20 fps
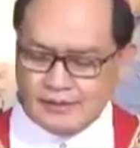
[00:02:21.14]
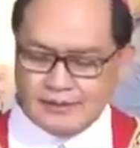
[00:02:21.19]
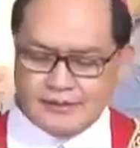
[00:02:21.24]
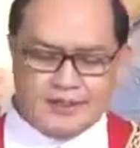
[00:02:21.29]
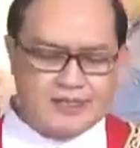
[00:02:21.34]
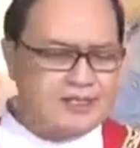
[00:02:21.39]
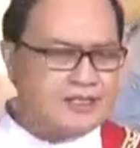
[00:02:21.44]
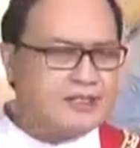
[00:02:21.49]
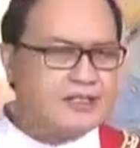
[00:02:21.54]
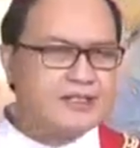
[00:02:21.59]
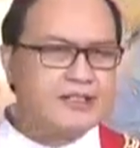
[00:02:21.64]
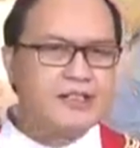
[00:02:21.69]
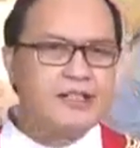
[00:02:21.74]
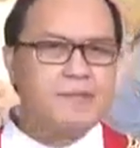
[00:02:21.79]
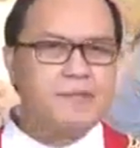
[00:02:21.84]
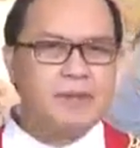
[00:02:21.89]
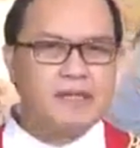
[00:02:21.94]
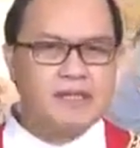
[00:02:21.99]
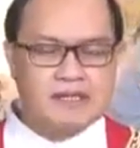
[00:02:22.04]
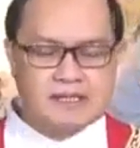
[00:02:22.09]
This
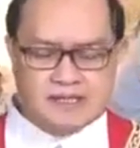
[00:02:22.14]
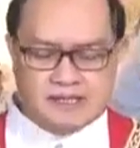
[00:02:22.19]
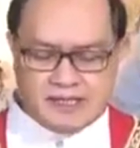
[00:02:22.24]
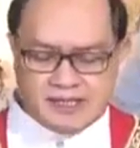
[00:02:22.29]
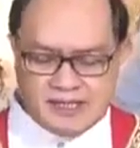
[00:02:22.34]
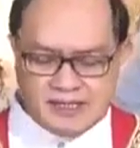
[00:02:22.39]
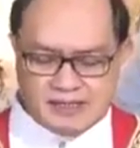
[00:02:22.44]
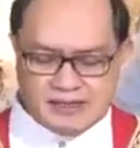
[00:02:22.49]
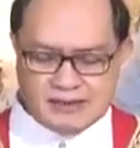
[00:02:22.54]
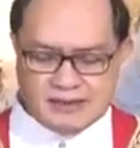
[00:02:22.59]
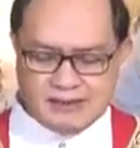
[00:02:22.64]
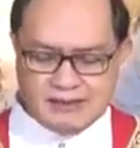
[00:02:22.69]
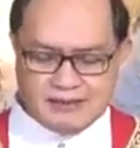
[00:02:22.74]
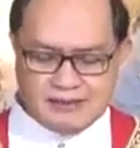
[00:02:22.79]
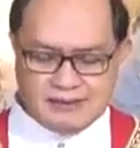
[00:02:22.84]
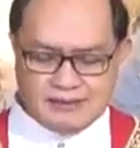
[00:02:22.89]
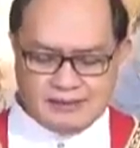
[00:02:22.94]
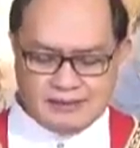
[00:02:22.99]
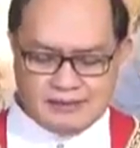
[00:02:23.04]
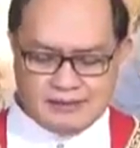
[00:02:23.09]
gripping scene
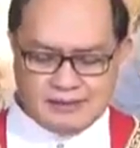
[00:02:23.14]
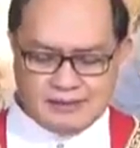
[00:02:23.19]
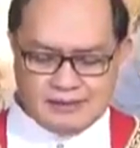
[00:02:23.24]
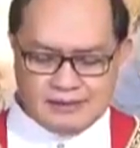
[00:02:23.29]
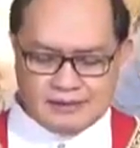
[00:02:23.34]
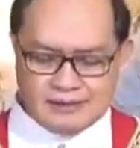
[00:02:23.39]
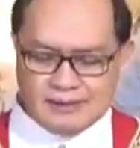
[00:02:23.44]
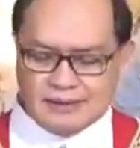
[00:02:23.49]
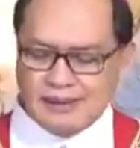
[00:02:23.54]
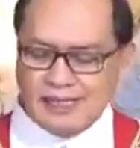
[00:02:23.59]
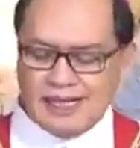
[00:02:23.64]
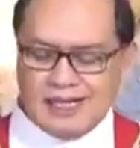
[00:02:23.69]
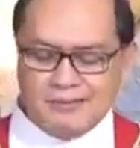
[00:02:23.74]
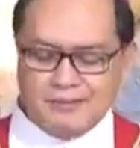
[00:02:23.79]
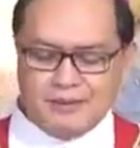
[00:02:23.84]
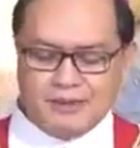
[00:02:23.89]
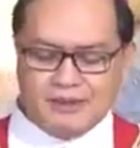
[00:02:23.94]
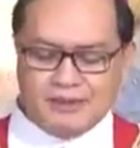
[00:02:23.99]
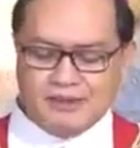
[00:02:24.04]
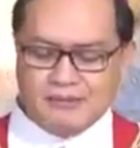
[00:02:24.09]
that
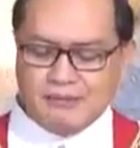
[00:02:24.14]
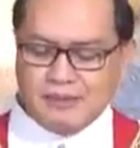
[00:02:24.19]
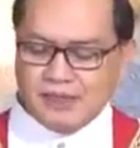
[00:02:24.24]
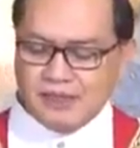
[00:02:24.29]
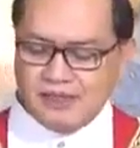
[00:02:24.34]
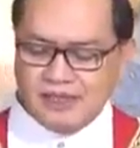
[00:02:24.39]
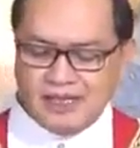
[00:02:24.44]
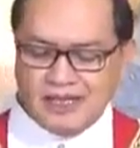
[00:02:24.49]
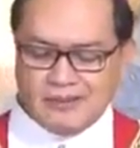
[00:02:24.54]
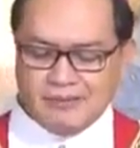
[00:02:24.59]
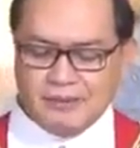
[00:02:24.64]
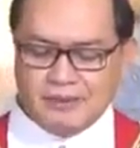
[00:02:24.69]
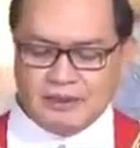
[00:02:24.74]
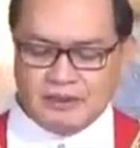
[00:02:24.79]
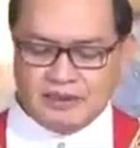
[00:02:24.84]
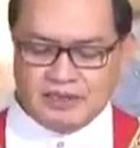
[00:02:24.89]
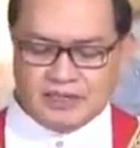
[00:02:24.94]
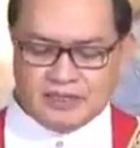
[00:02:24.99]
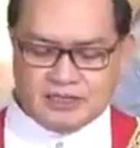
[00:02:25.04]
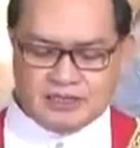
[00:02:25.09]
happened in
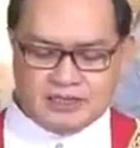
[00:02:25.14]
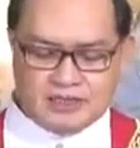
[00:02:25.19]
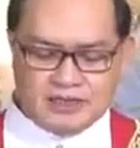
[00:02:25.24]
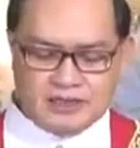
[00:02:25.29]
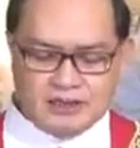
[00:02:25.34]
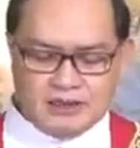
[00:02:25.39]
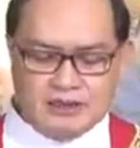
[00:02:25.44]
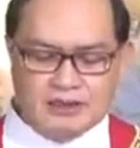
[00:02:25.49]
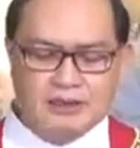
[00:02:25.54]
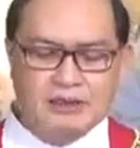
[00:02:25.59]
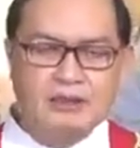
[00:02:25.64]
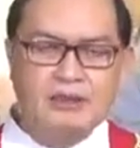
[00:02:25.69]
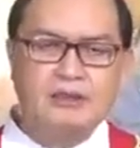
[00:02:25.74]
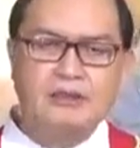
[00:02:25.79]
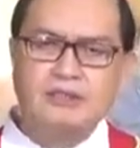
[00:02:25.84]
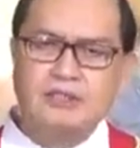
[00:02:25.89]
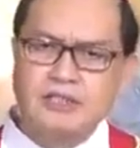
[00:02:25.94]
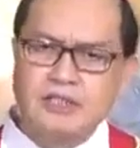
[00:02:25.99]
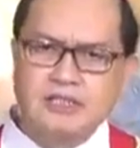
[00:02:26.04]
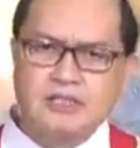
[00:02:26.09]
Minneapolis
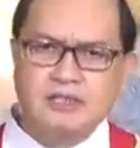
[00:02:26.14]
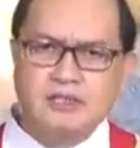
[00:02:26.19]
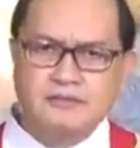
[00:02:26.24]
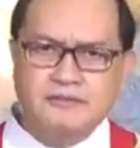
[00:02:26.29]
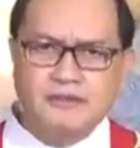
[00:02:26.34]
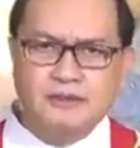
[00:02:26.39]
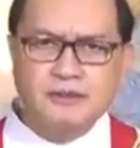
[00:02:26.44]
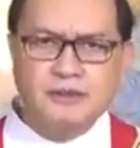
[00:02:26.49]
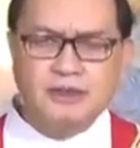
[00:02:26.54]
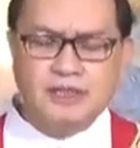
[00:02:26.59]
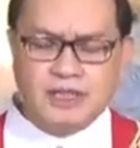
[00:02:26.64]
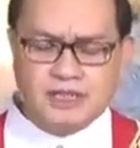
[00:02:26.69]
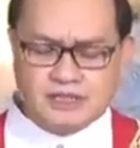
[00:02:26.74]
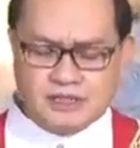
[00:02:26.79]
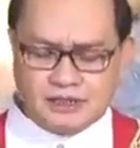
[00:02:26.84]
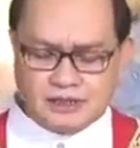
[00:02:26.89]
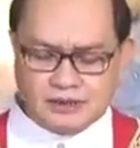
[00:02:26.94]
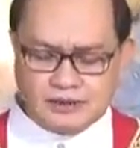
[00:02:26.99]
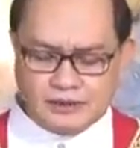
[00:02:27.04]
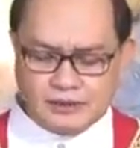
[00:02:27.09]
just a few
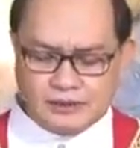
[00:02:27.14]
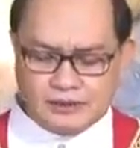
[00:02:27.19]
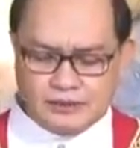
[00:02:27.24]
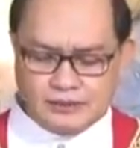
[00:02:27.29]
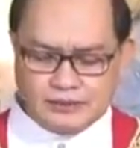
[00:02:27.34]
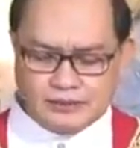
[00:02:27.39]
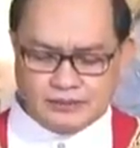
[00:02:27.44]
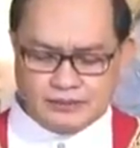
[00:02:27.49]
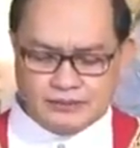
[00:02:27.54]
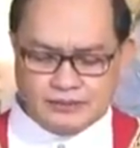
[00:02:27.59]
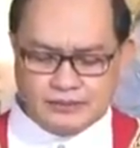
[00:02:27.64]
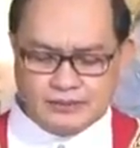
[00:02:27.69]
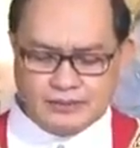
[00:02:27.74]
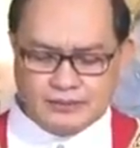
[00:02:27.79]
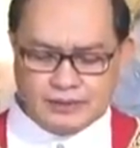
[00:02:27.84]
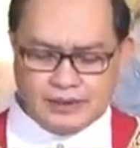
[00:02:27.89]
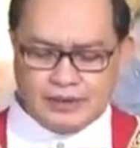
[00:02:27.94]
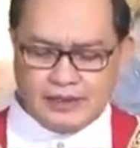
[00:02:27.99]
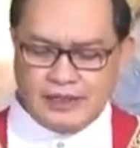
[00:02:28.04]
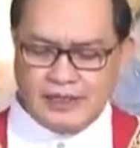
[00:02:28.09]
days ago
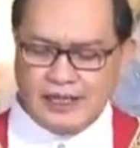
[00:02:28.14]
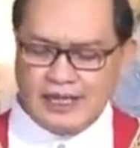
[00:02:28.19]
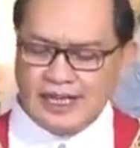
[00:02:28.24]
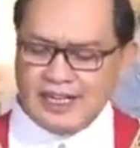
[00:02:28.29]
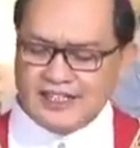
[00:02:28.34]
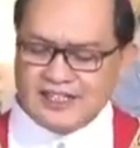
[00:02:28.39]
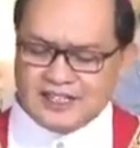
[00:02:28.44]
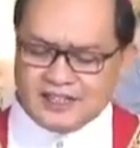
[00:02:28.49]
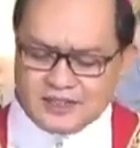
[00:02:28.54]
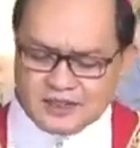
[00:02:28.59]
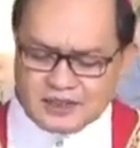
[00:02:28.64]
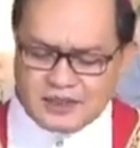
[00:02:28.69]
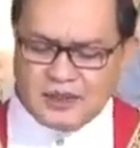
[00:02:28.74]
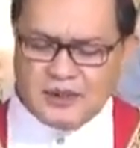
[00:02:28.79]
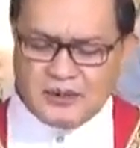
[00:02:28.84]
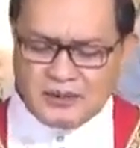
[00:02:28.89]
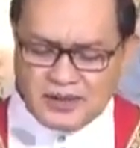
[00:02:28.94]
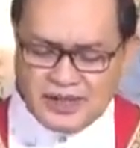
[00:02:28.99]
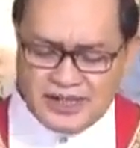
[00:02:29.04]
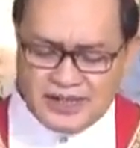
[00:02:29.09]
has
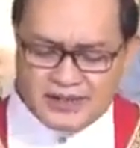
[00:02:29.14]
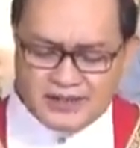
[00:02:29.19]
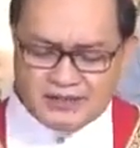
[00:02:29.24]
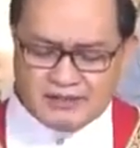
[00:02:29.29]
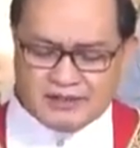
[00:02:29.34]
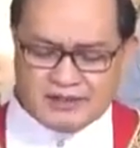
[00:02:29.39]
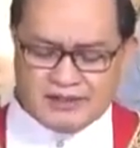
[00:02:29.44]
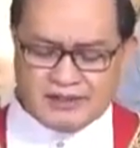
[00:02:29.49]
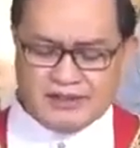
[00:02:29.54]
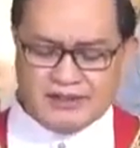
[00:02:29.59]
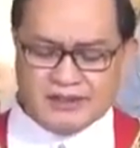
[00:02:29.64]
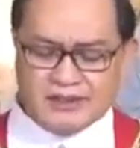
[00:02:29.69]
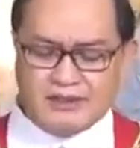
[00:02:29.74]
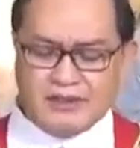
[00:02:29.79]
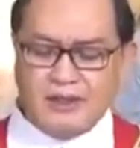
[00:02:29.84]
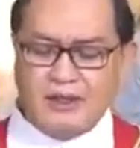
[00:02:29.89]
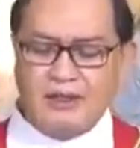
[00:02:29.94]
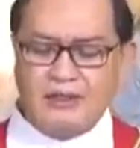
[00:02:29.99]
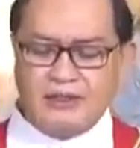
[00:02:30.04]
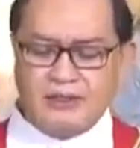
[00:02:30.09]
so angered the
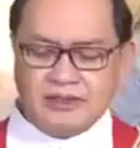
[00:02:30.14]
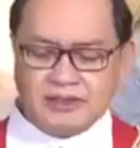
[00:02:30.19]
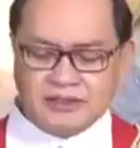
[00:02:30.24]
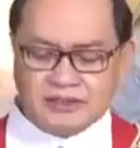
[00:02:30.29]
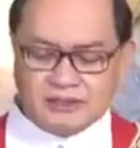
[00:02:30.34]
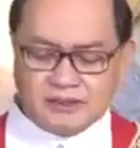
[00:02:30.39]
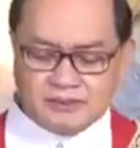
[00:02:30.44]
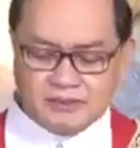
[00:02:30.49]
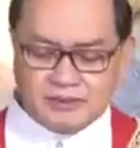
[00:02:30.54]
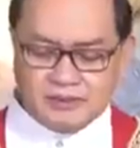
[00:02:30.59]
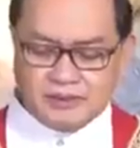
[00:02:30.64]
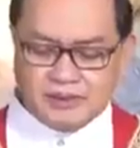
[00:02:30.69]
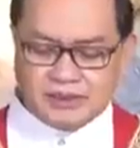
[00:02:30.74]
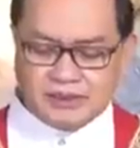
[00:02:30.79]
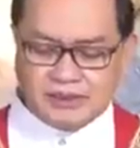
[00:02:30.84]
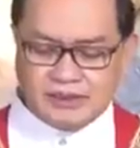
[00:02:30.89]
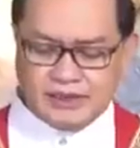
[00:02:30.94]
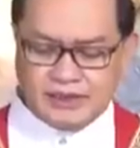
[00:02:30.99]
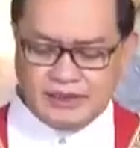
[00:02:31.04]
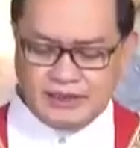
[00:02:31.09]
colored
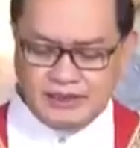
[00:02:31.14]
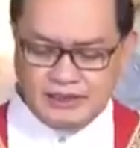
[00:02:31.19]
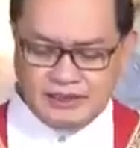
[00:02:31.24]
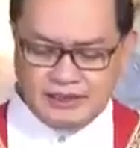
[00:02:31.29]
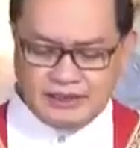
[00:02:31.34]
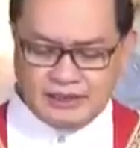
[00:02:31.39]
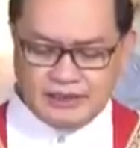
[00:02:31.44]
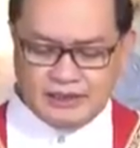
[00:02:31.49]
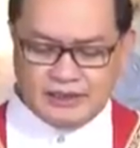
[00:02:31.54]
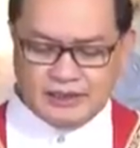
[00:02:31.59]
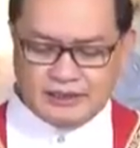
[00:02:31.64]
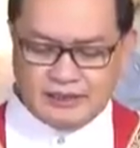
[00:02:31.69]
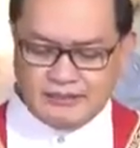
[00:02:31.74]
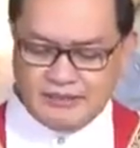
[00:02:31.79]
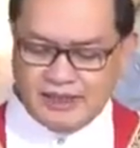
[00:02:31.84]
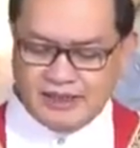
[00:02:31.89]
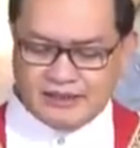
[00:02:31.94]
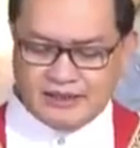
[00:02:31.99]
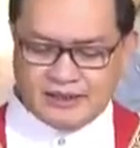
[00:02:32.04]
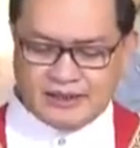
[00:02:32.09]
community in
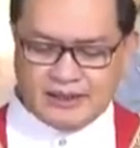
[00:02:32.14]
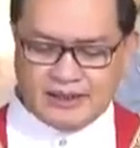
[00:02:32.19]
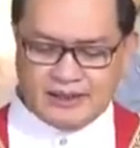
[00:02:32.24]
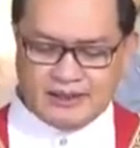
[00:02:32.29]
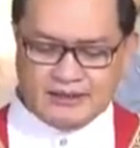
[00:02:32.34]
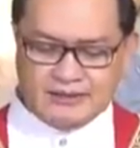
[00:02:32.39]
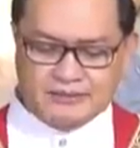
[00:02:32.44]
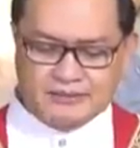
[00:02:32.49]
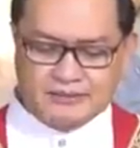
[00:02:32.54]
America.